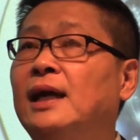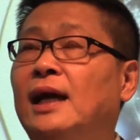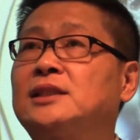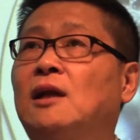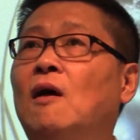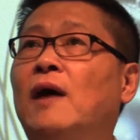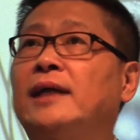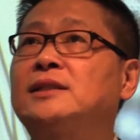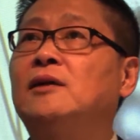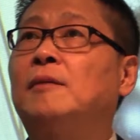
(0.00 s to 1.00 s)
as long
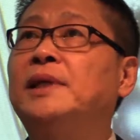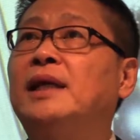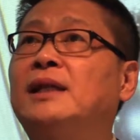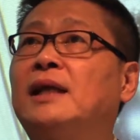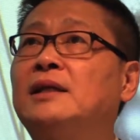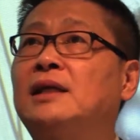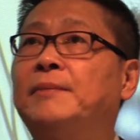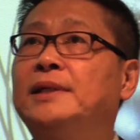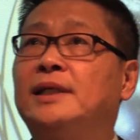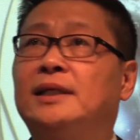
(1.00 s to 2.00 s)
as the nominating
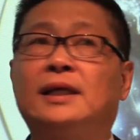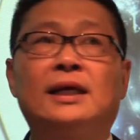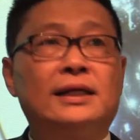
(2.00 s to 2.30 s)
committee